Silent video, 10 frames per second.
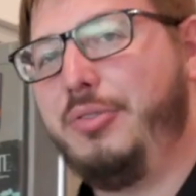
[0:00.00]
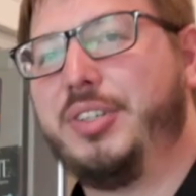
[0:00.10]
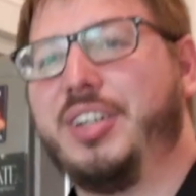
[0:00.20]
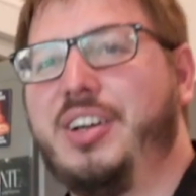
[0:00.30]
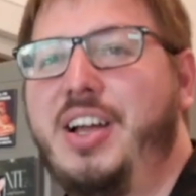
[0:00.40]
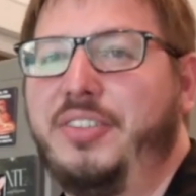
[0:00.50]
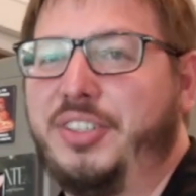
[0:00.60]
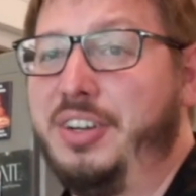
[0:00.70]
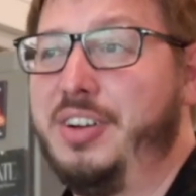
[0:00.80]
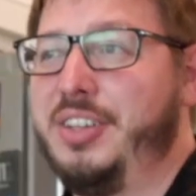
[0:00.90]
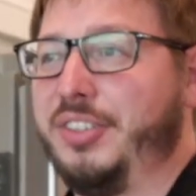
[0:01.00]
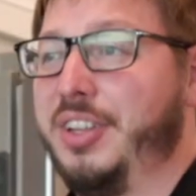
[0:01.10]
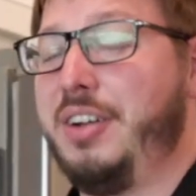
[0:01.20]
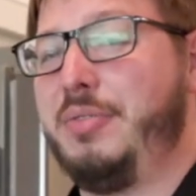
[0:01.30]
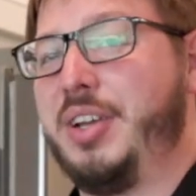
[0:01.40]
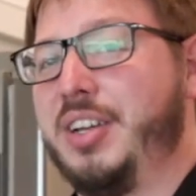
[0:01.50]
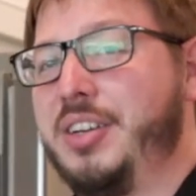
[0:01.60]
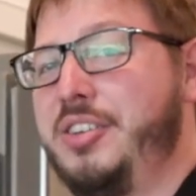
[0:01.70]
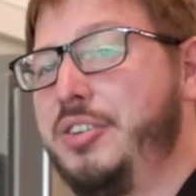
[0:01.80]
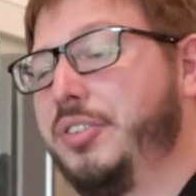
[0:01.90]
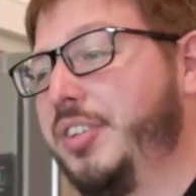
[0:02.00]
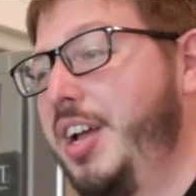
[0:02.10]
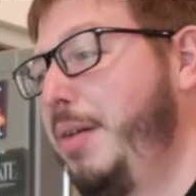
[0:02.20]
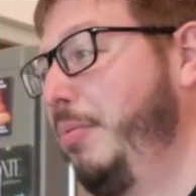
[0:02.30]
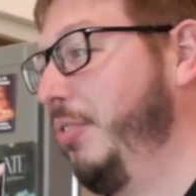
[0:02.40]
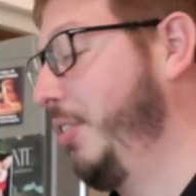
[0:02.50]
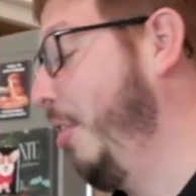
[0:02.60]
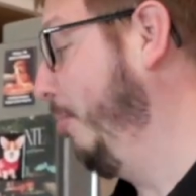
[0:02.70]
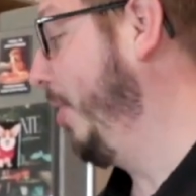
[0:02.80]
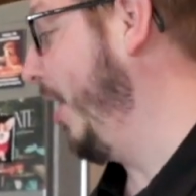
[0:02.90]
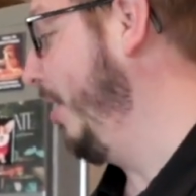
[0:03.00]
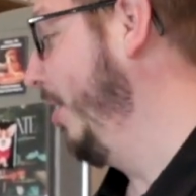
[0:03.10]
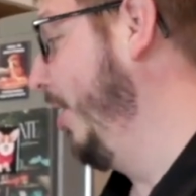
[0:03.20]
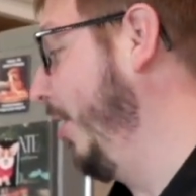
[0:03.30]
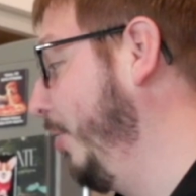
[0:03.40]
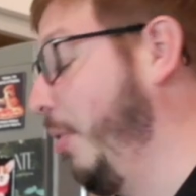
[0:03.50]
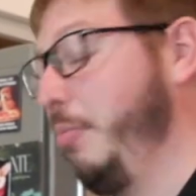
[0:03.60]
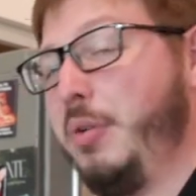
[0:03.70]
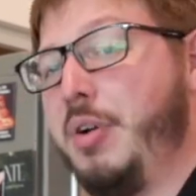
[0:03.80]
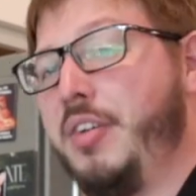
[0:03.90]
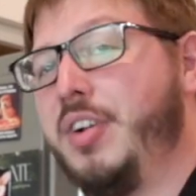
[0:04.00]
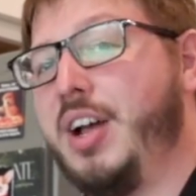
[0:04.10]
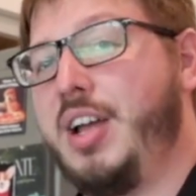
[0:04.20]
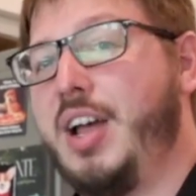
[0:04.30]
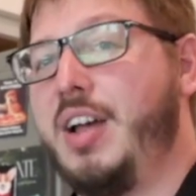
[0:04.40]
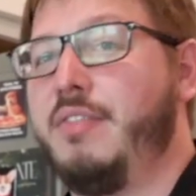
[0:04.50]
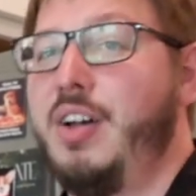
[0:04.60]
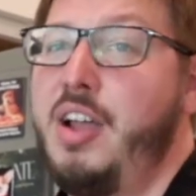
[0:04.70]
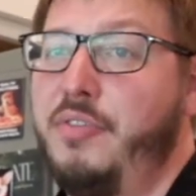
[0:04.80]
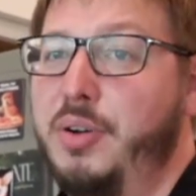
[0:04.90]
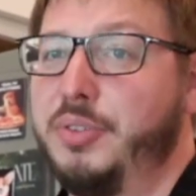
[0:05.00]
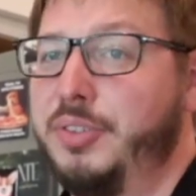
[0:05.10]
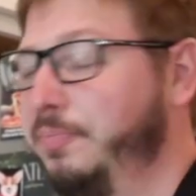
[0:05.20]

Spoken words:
We still have Siri so that we can use Apple's HomeKit, as both my wife and I have iPhones.